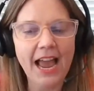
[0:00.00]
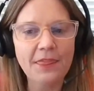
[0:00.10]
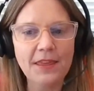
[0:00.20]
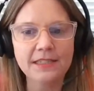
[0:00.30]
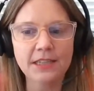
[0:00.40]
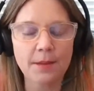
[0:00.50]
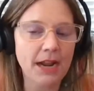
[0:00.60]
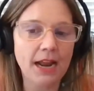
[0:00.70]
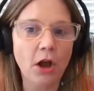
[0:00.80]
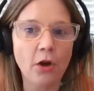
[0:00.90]
I think so. I mean,
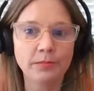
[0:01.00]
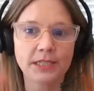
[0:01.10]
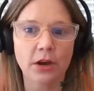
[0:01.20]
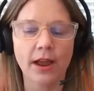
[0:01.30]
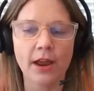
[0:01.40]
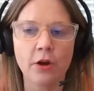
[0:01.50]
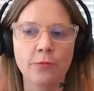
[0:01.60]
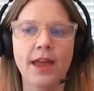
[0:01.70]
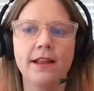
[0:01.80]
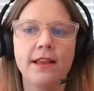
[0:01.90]
I hope so. I hope
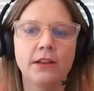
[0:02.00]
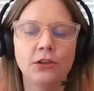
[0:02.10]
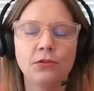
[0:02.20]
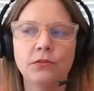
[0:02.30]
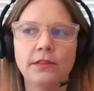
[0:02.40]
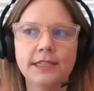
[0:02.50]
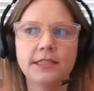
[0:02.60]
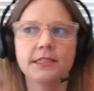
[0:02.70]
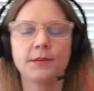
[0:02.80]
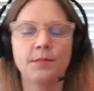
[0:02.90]
that you
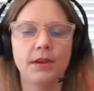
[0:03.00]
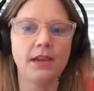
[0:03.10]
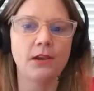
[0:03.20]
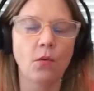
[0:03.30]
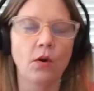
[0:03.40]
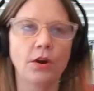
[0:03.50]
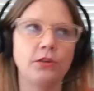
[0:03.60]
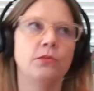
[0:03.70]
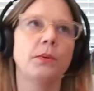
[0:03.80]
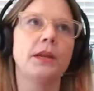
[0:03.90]
listen to me or
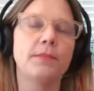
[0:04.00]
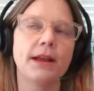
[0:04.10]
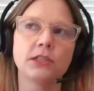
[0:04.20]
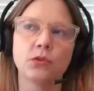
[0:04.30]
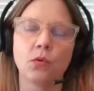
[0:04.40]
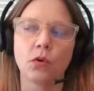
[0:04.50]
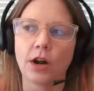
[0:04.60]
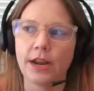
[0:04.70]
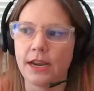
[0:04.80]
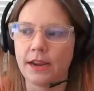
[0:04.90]
you read my
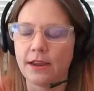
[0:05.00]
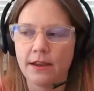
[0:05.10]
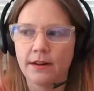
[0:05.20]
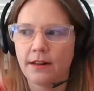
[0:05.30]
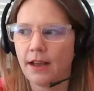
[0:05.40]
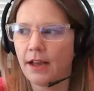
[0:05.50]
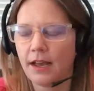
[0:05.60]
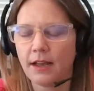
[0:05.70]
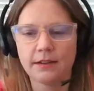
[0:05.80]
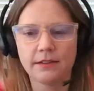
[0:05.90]
story,
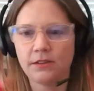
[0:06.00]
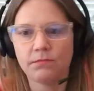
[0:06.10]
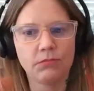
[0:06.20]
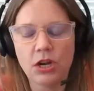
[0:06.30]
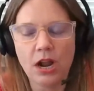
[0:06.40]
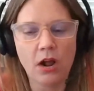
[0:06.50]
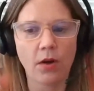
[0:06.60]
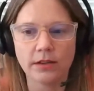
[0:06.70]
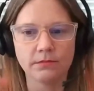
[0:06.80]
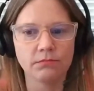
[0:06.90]
uh, you know,
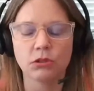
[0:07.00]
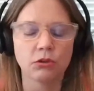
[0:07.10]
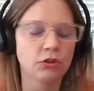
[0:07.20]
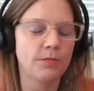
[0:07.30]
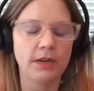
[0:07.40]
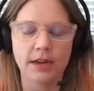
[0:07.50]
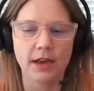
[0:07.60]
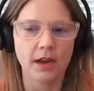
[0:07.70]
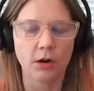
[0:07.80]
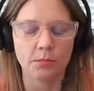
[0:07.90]
on social
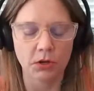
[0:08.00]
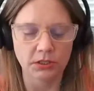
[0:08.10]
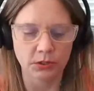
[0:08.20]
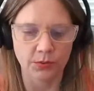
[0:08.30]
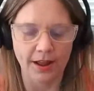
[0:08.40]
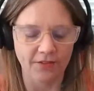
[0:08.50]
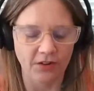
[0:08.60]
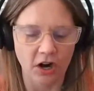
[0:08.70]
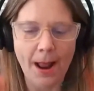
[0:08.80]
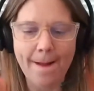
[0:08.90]
media or books or
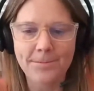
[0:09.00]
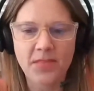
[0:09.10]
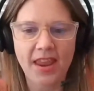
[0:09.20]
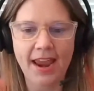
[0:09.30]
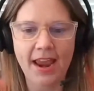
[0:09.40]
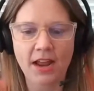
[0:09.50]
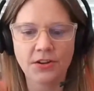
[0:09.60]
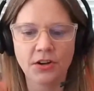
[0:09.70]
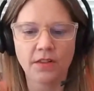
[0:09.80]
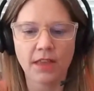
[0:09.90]
whatever, and
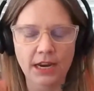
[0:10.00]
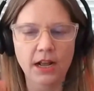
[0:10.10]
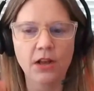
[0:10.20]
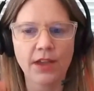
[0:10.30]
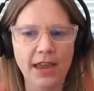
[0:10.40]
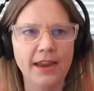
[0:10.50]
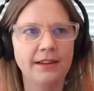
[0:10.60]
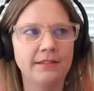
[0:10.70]
you're like, okay,